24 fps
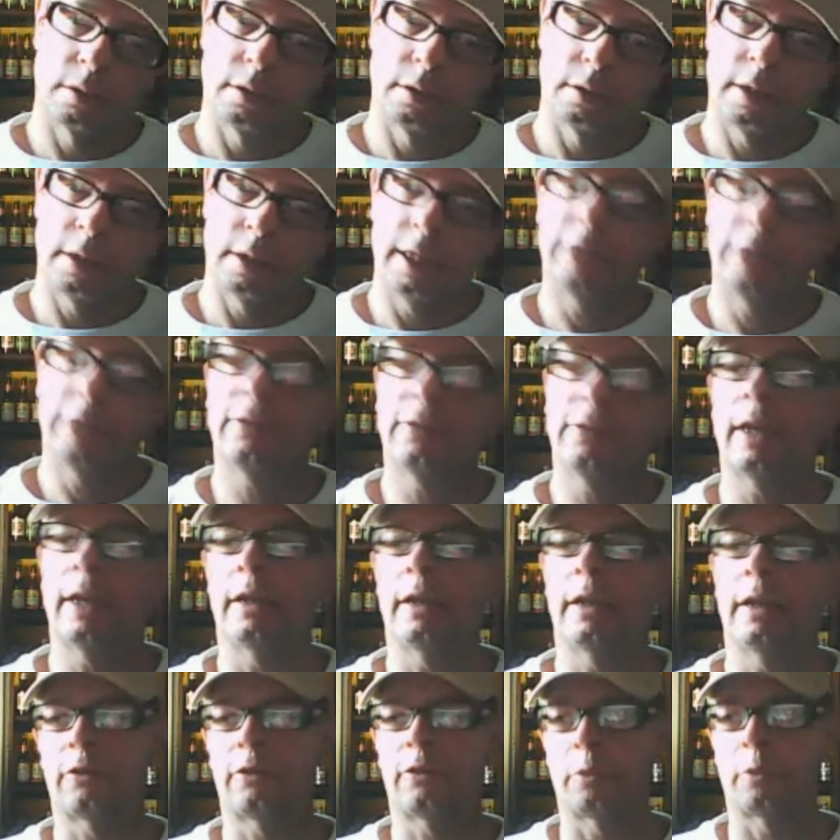He said he
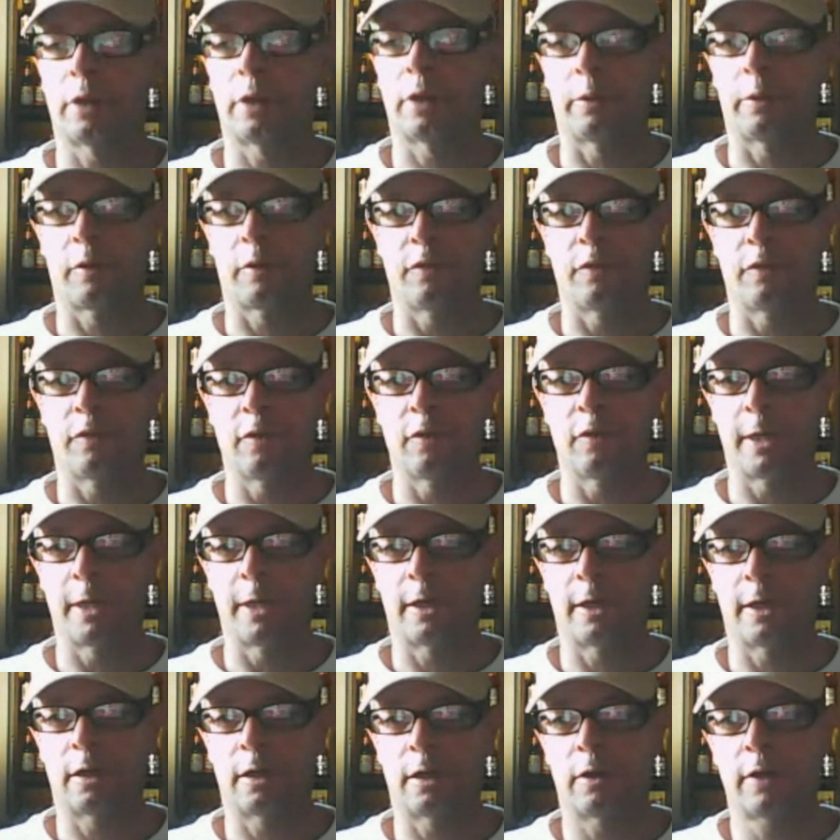doesn't really review
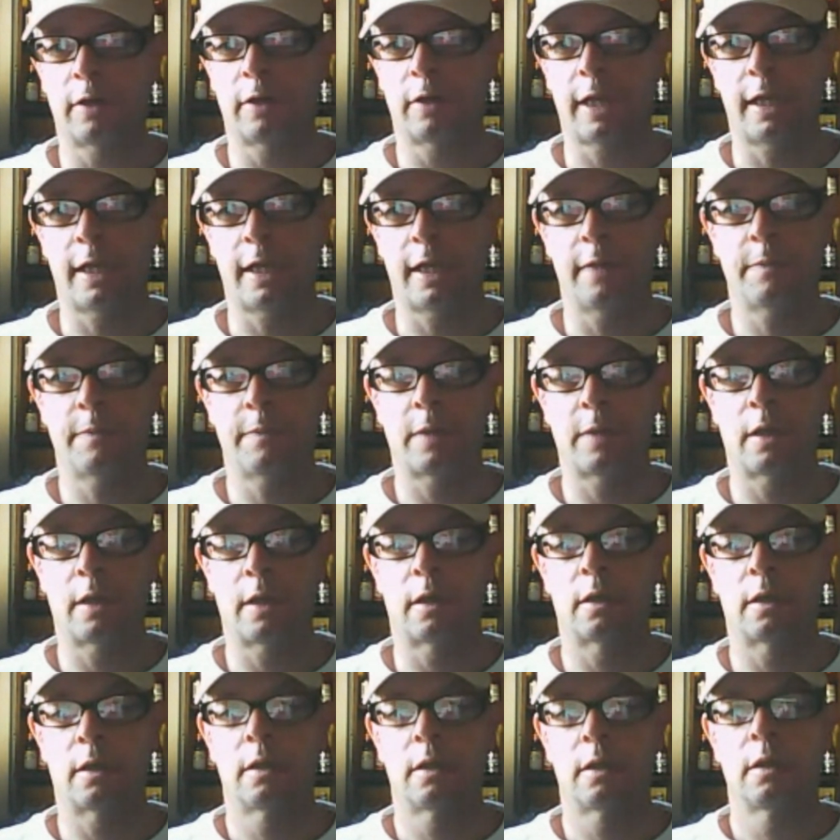beer. Okay,
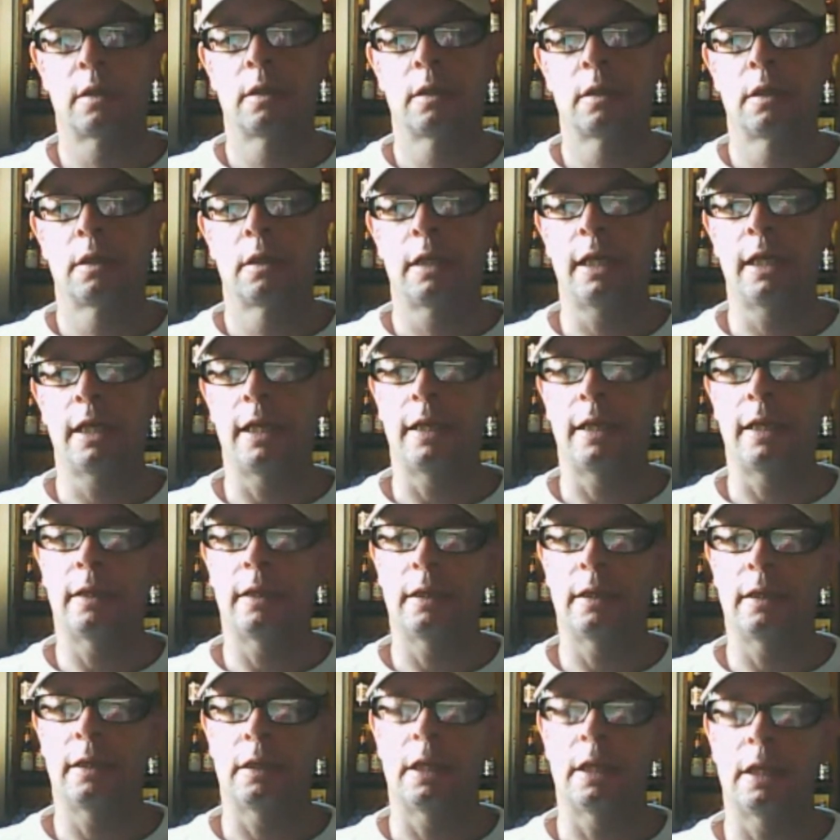he
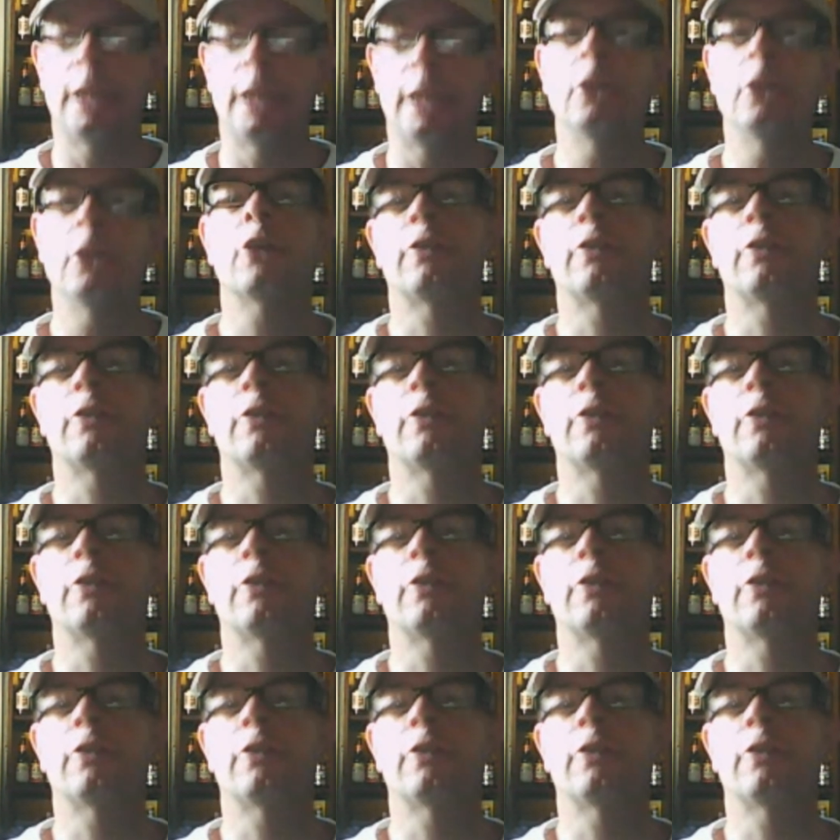looks